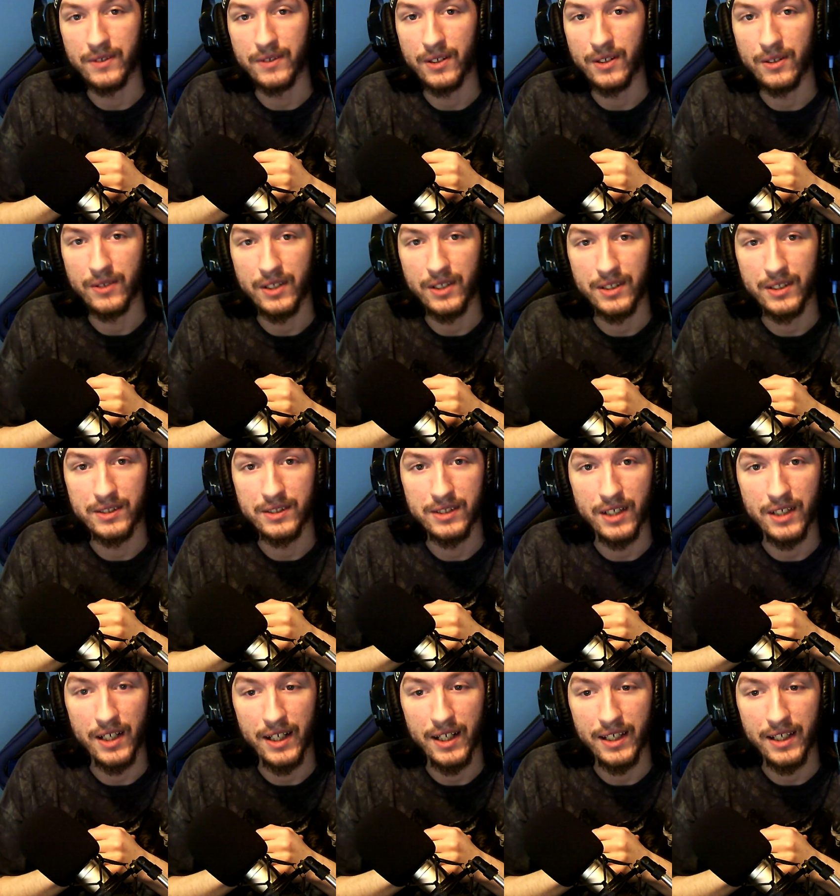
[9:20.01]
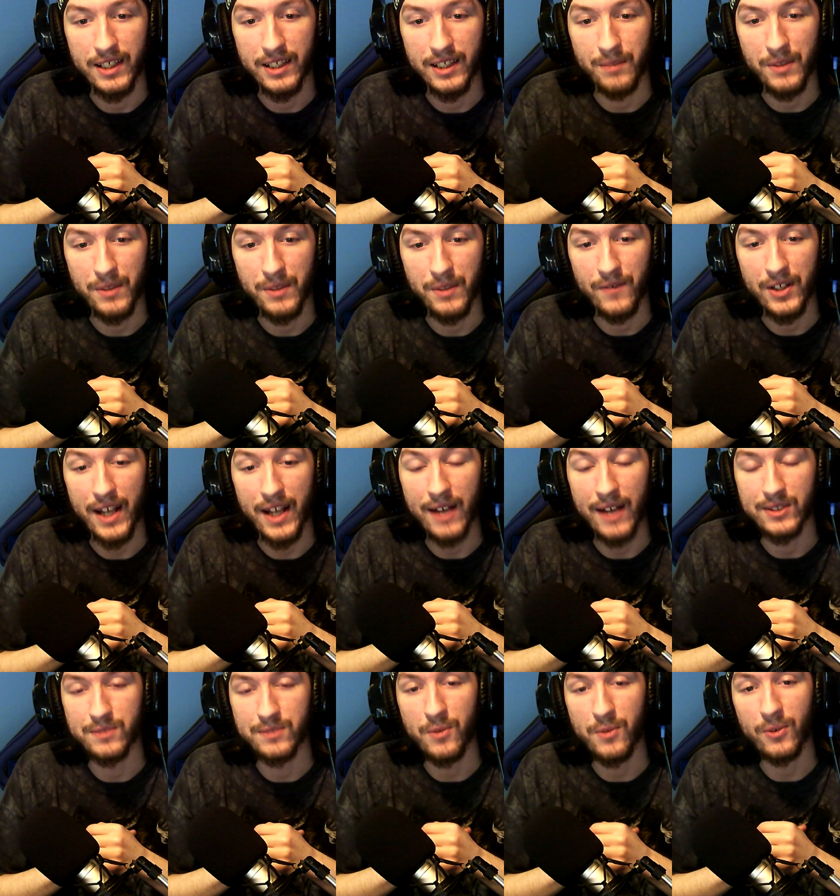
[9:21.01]
You know, he's uh, he can be very
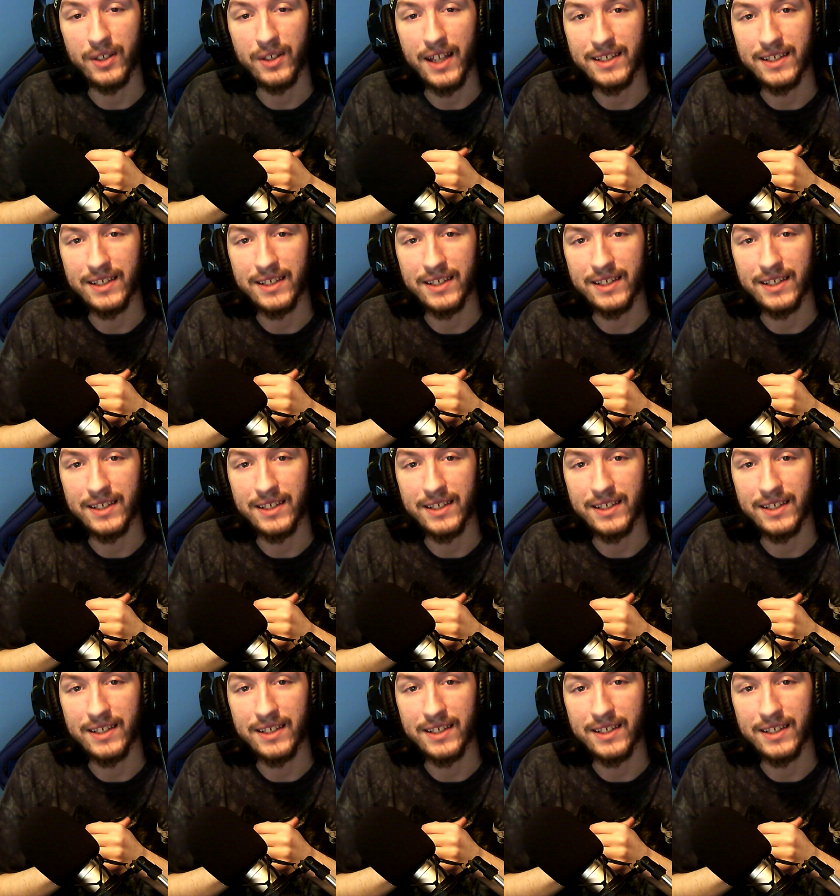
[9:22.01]
outspoken at